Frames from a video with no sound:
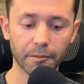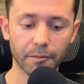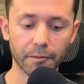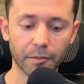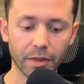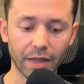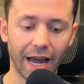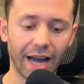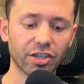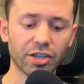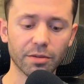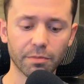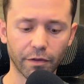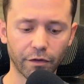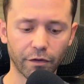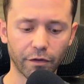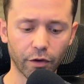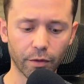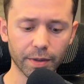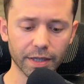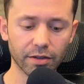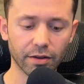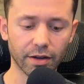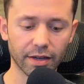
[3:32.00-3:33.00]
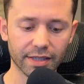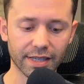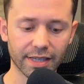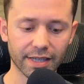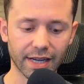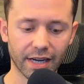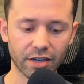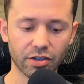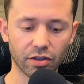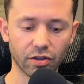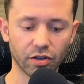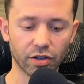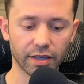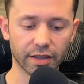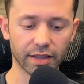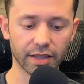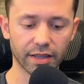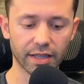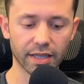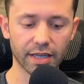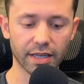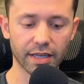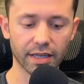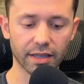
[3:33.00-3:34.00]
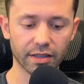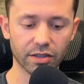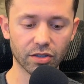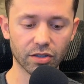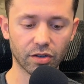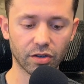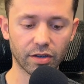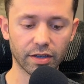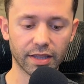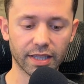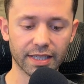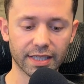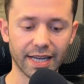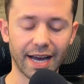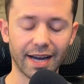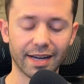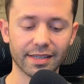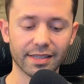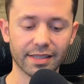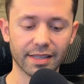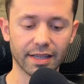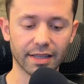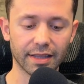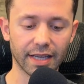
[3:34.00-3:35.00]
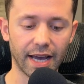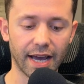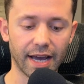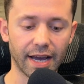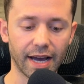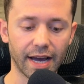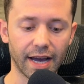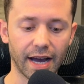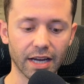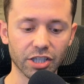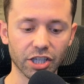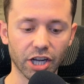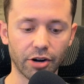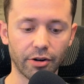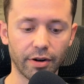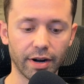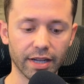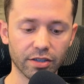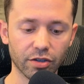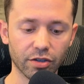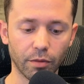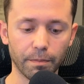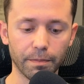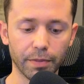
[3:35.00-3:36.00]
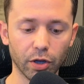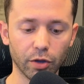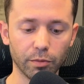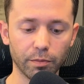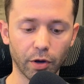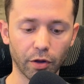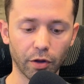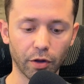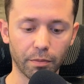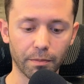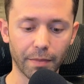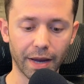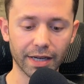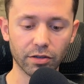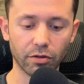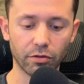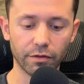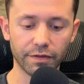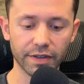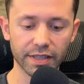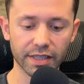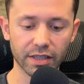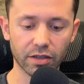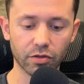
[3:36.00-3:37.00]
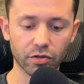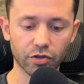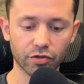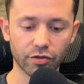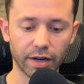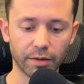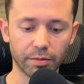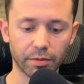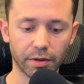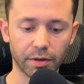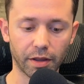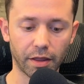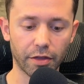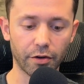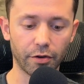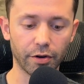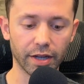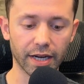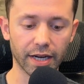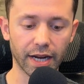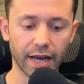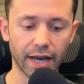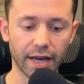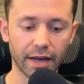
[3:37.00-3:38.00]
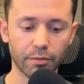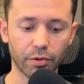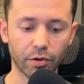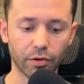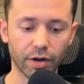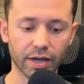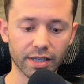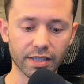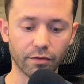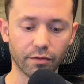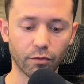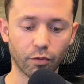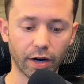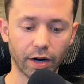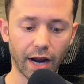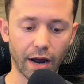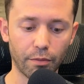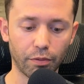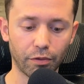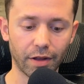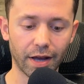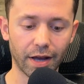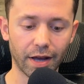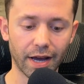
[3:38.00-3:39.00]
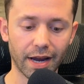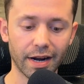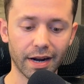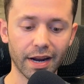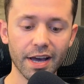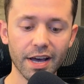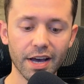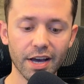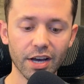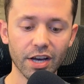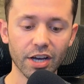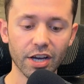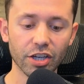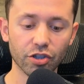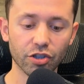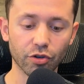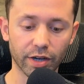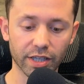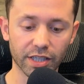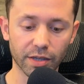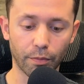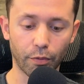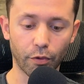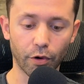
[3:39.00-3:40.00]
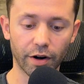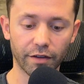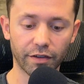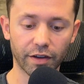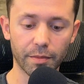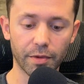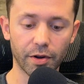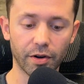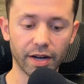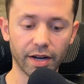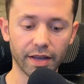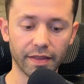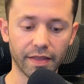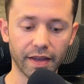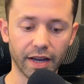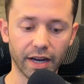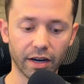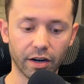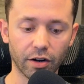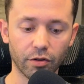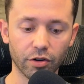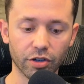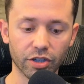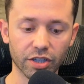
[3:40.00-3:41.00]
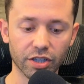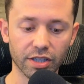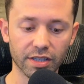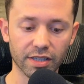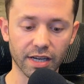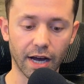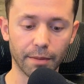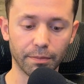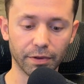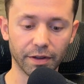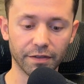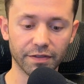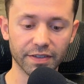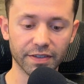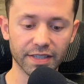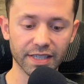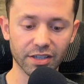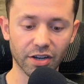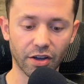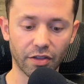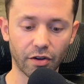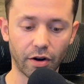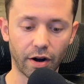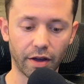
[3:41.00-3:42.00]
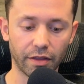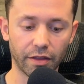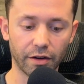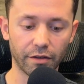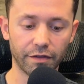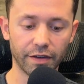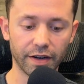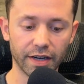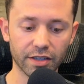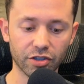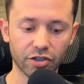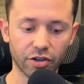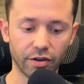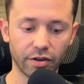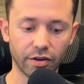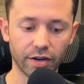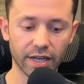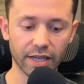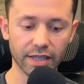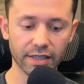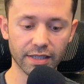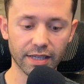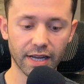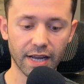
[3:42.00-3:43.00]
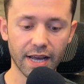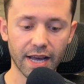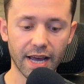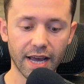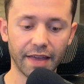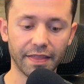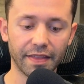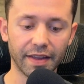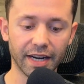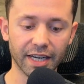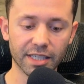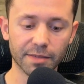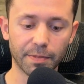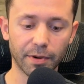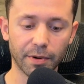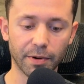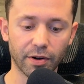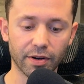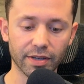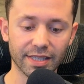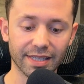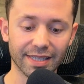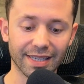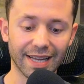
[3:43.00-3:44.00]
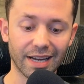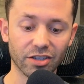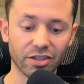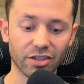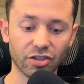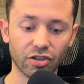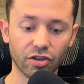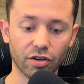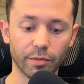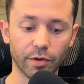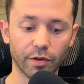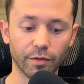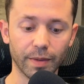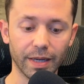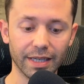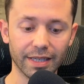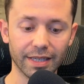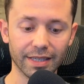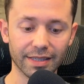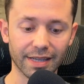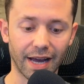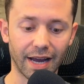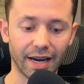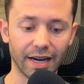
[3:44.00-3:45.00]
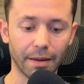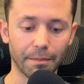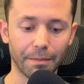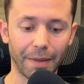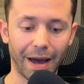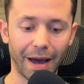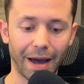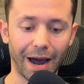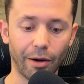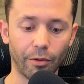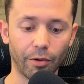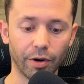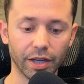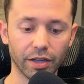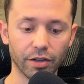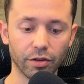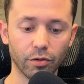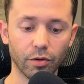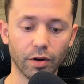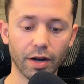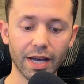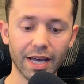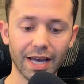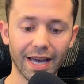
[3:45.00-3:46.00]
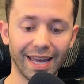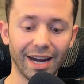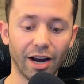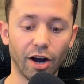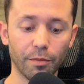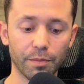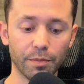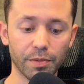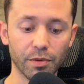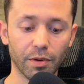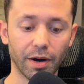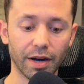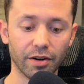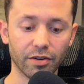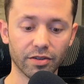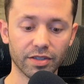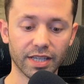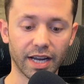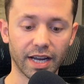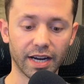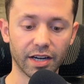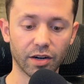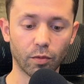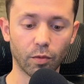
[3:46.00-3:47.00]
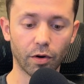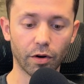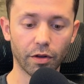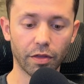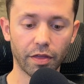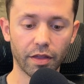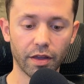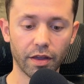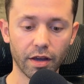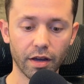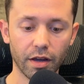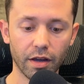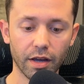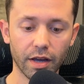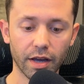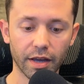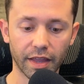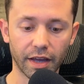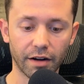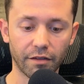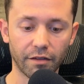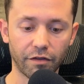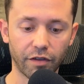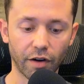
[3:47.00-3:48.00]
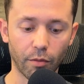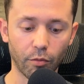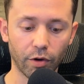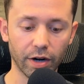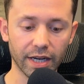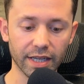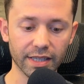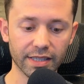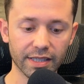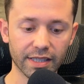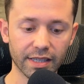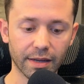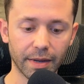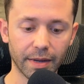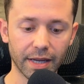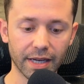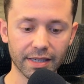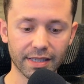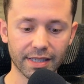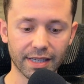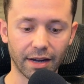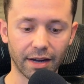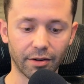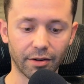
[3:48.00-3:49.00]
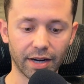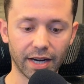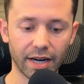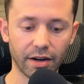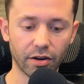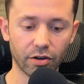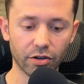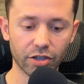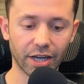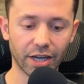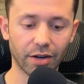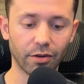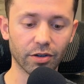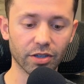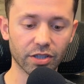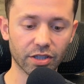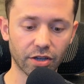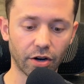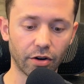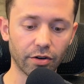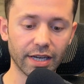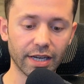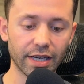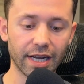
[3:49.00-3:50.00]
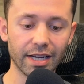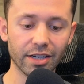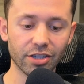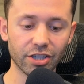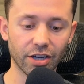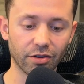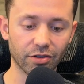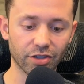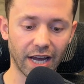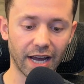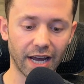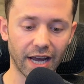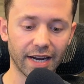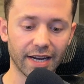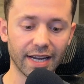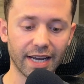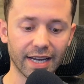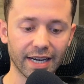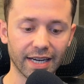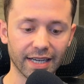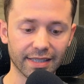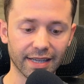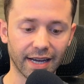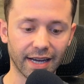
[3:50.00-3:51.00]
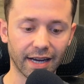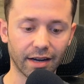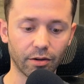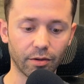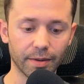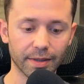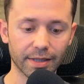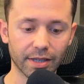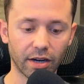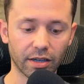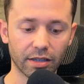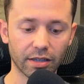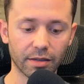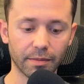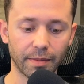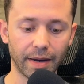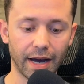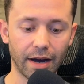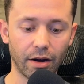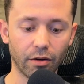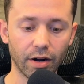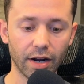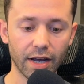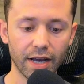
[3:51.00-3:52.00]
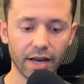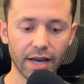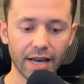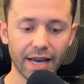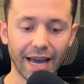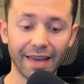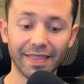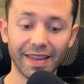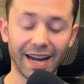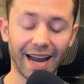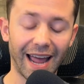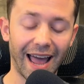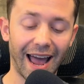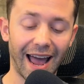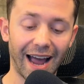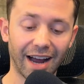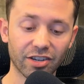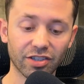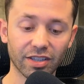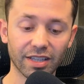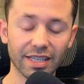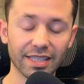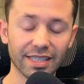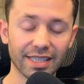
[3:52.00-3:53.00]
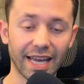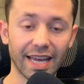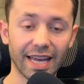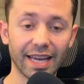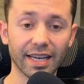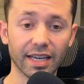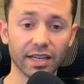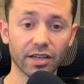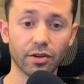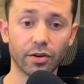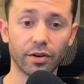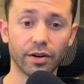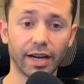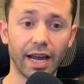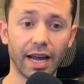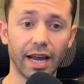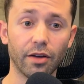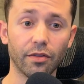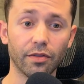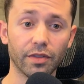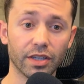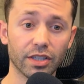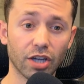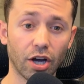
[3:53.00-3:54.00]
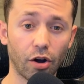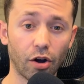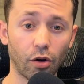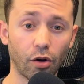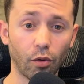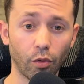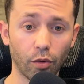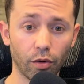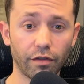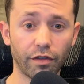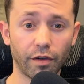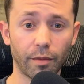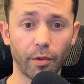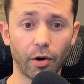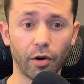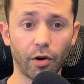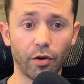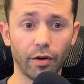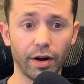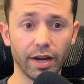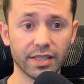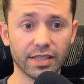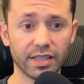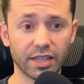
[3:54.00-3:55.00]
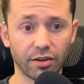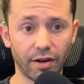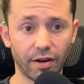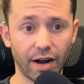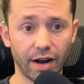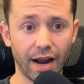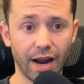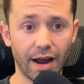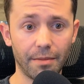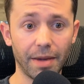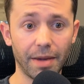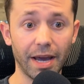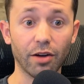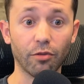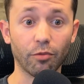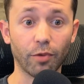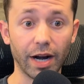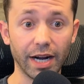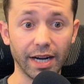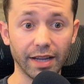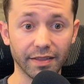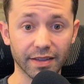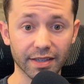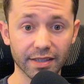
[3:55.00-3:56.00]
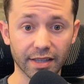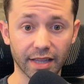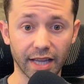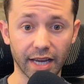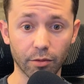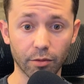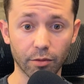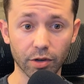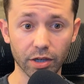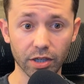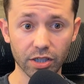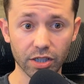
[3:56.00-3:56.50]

Actually, before we do that, let's look at the text that the AI generated. So build both mental and physical strength with a 30-day progressive workout plan. Join a supportive community that encourages and uplifts each other on their fitness journeys, and then experience intentional movement designed to empower you and help you understand your worth. Then from Whitney Simmons down here, challenge start date, challenge end date, exactly what we talked about. And then it actually is taking into account the tone from her Instagram and writing this language.